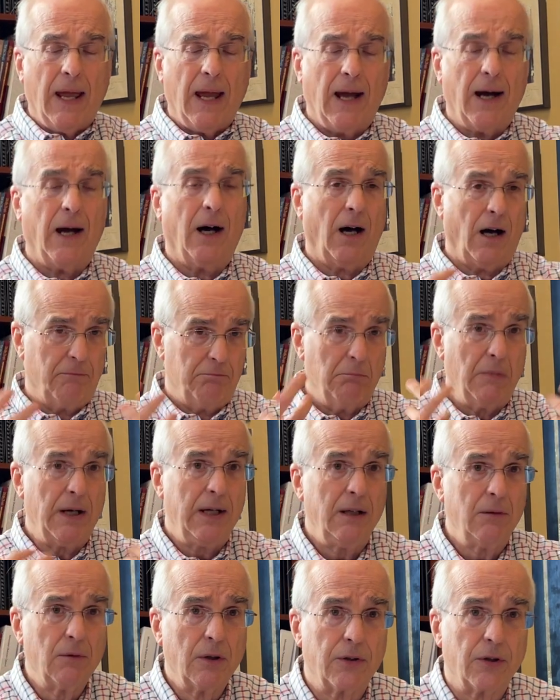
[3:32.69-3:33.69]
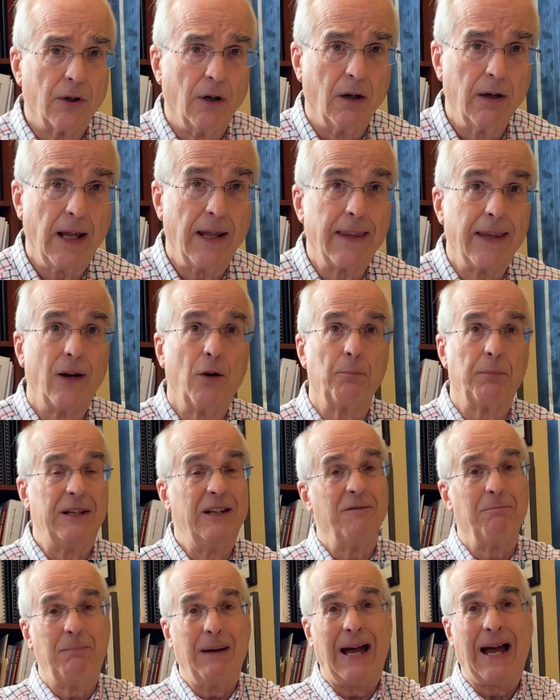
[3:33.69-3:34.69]
of money return, and they don't
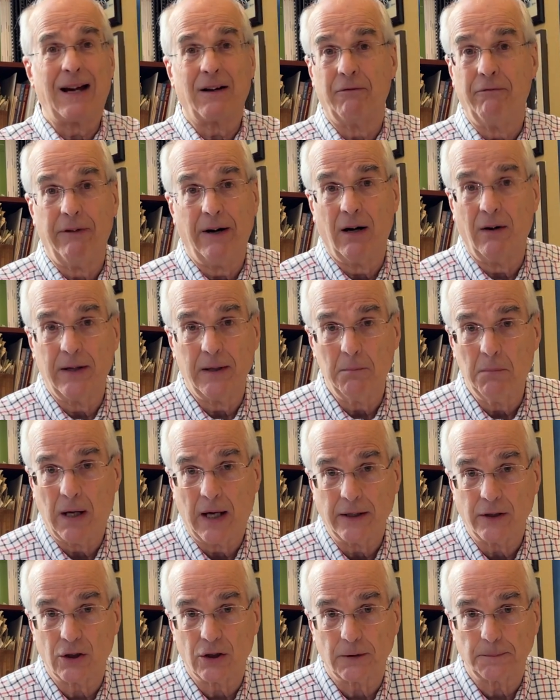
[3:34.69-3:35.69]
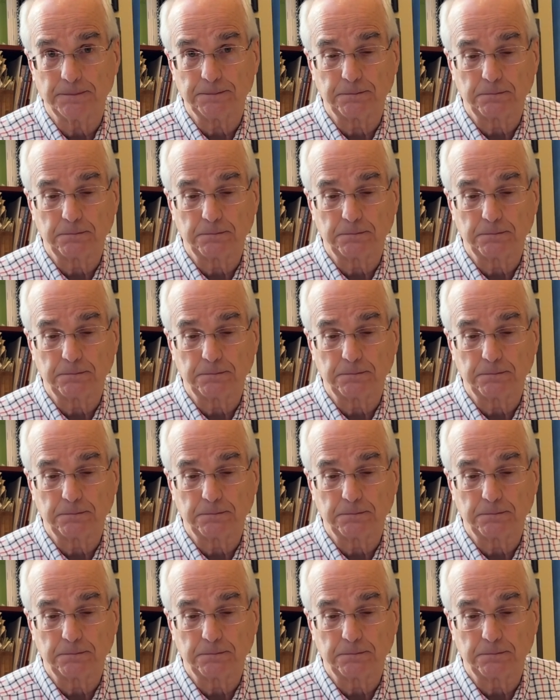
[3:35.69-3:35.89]
give back very much.